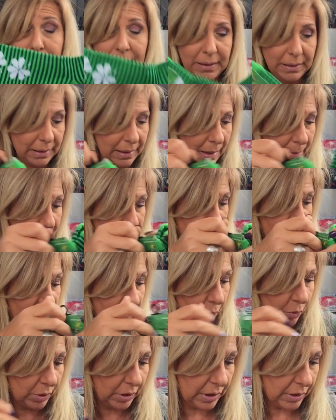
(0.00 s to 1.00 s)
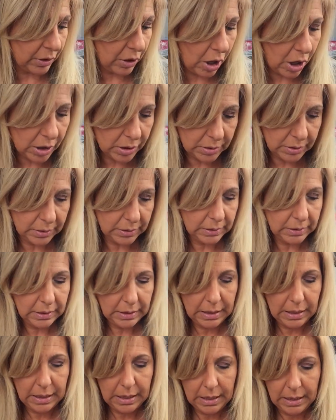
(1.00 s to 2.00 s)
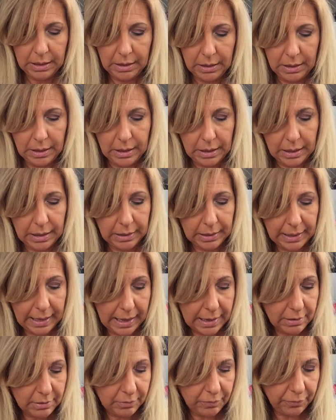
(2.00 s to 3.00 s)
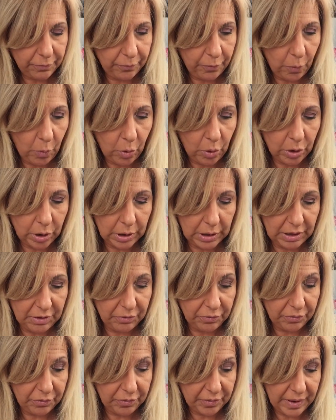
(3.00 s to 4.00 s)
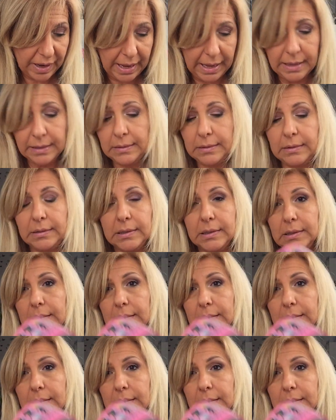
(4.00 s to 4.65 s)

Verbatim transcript: picked it up before they're gone. Again, for a friend,